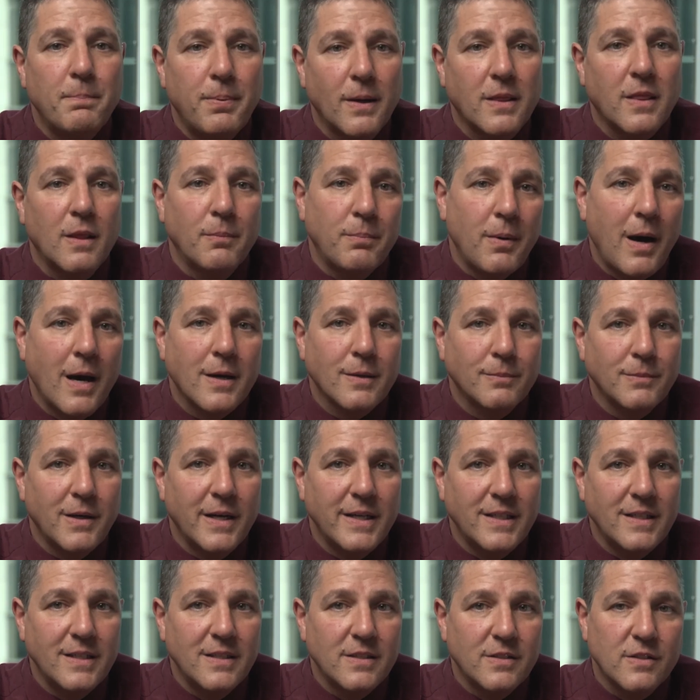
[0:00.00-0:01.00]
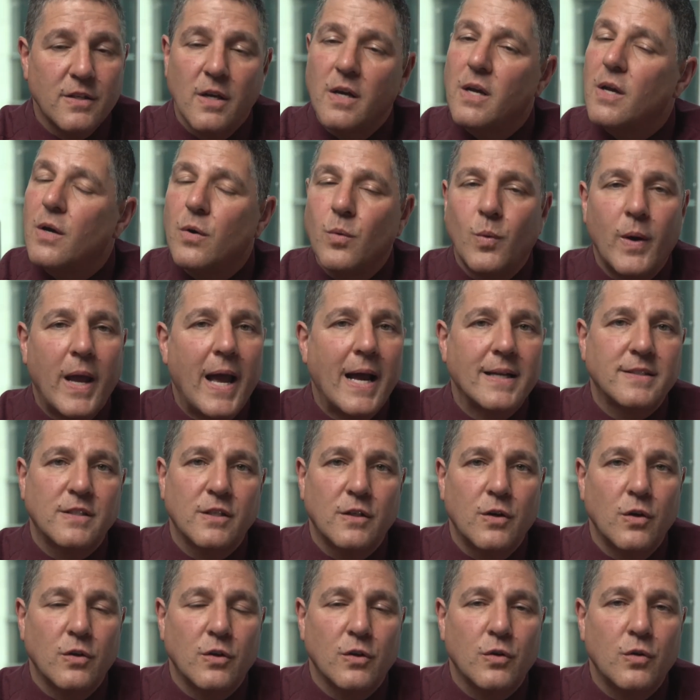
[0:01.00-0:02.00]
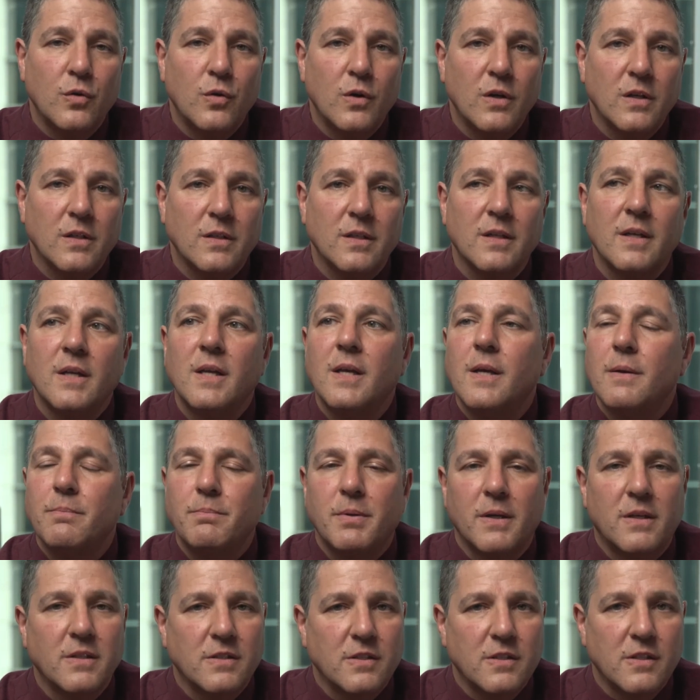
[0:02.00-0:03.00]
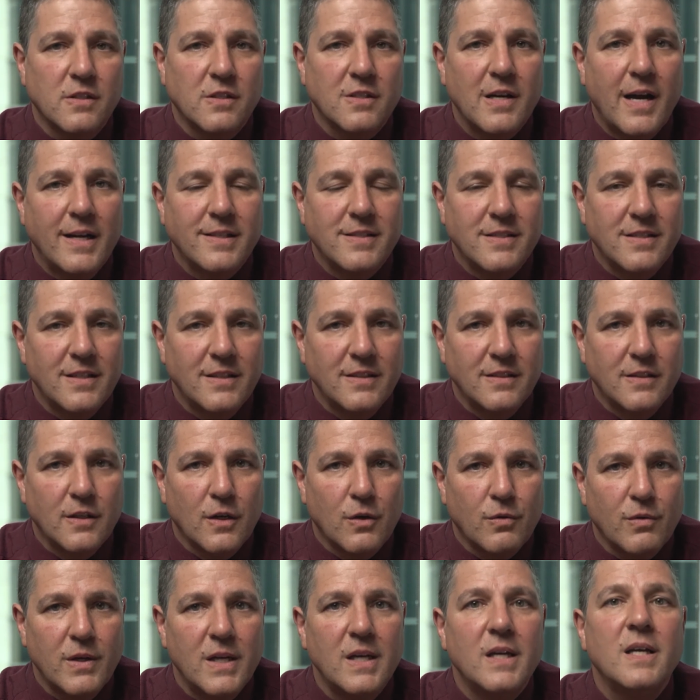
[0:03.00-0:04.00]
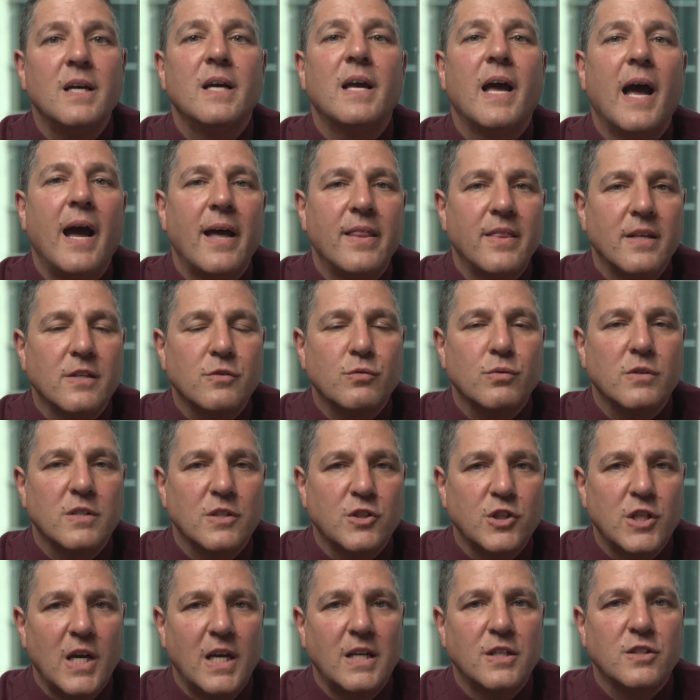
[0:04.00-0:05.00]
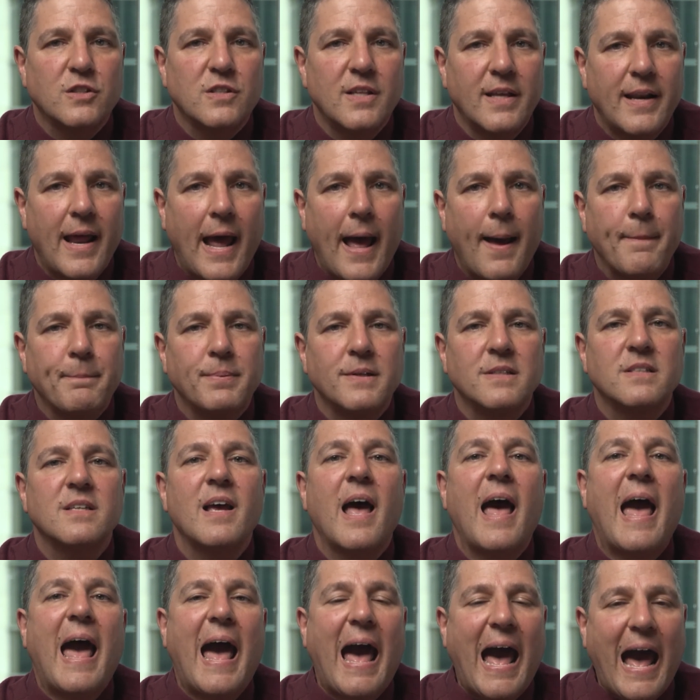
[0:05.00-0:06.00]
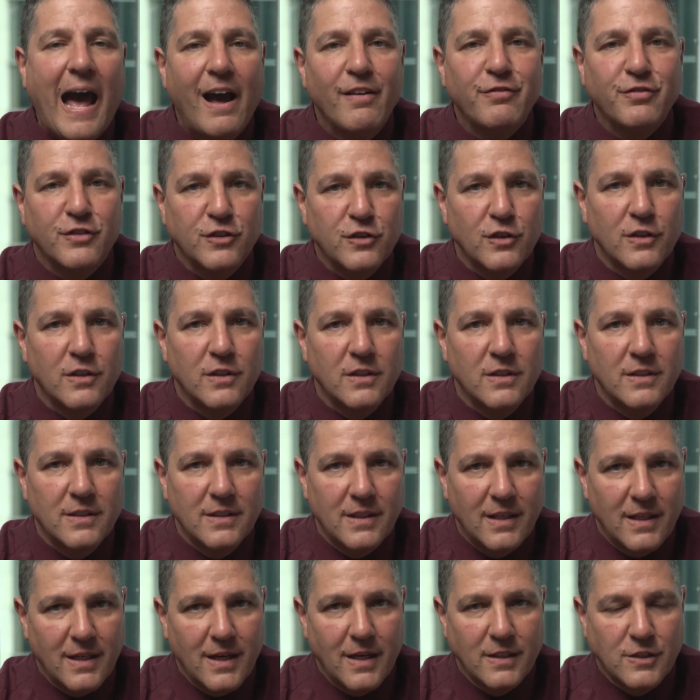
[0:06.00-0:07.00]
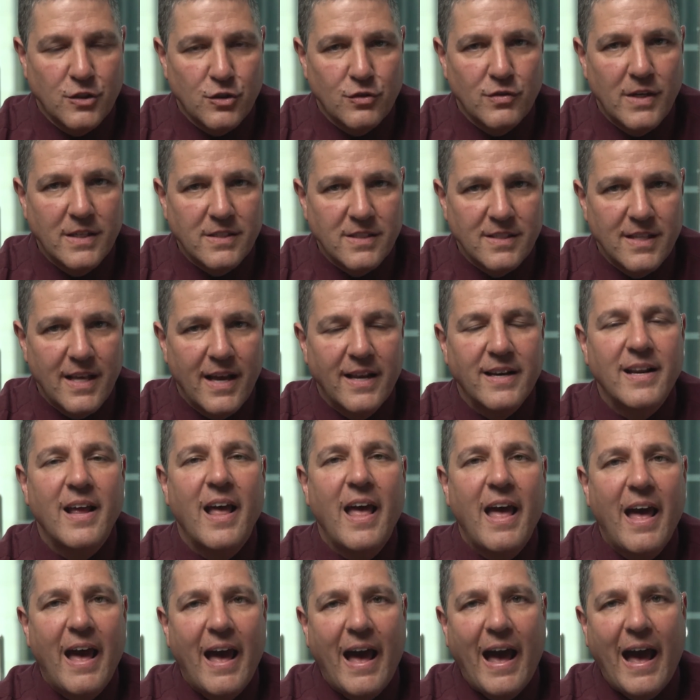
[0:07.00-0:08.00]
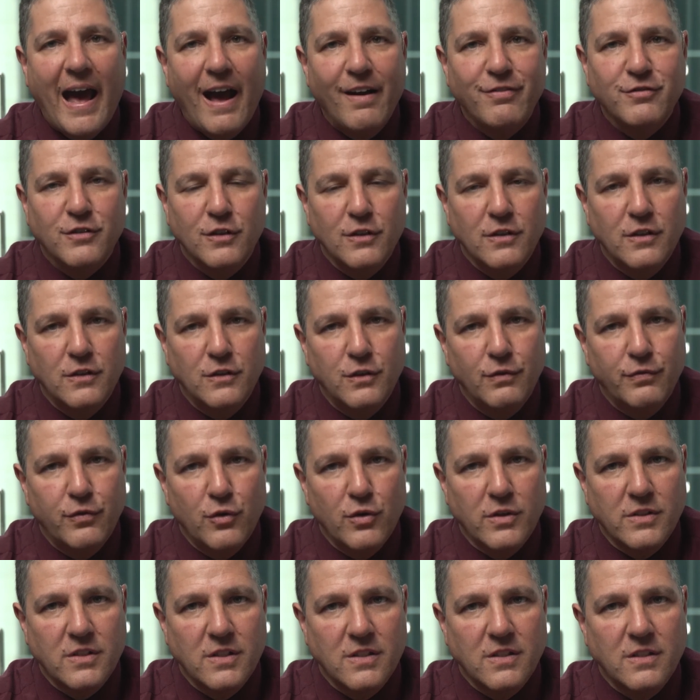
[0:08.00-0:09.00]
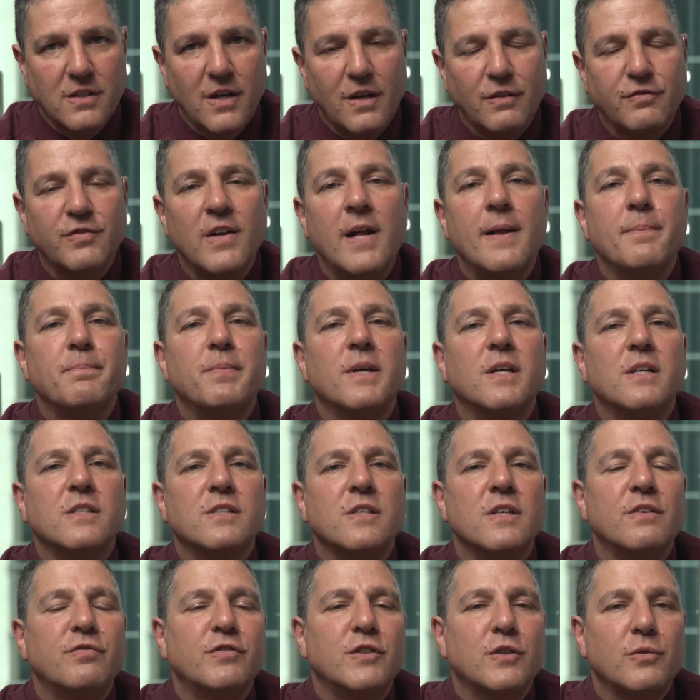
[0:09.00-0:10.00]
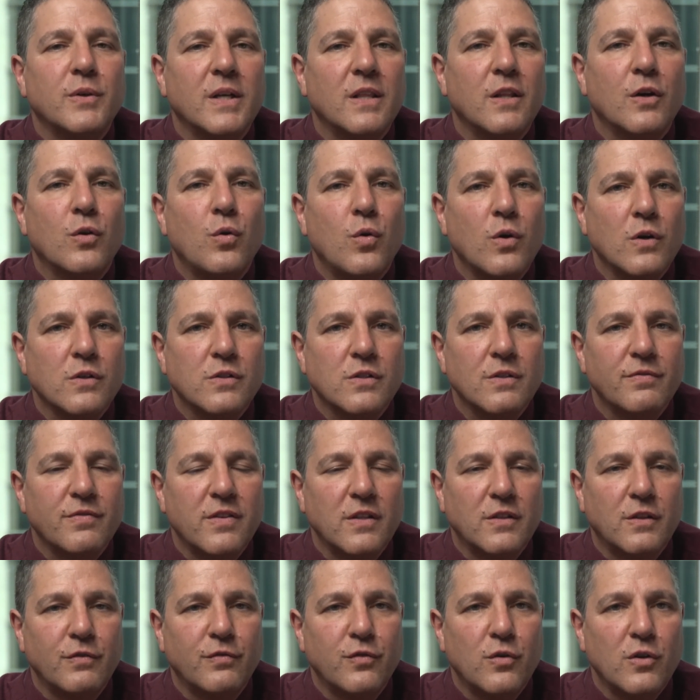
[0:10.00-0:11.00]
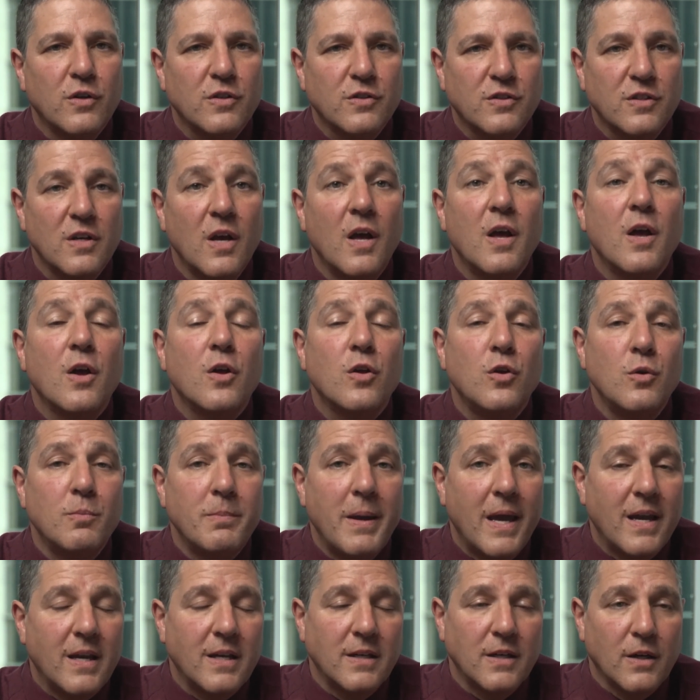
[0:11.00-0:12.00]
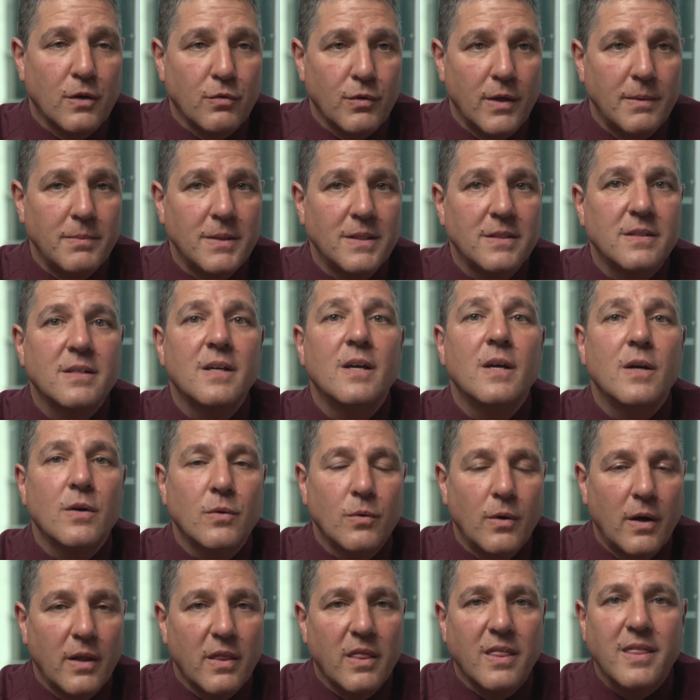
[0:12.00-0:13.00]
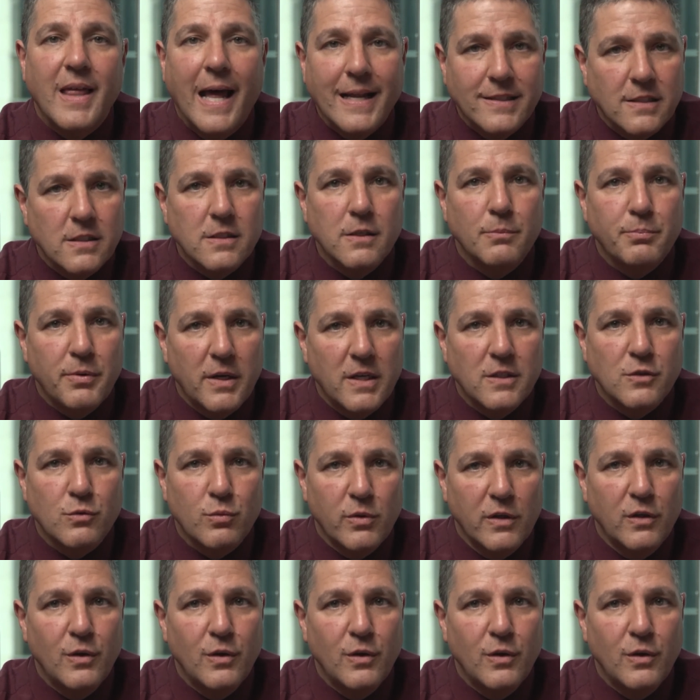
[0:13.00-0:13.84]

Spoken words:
But the bottom line is, we had to go to court because the sides didn't agree, and this was a change that happened after, and I stress that, after the divorce itself. Because if during the course of the divorce you make an agreement, well, that's the place where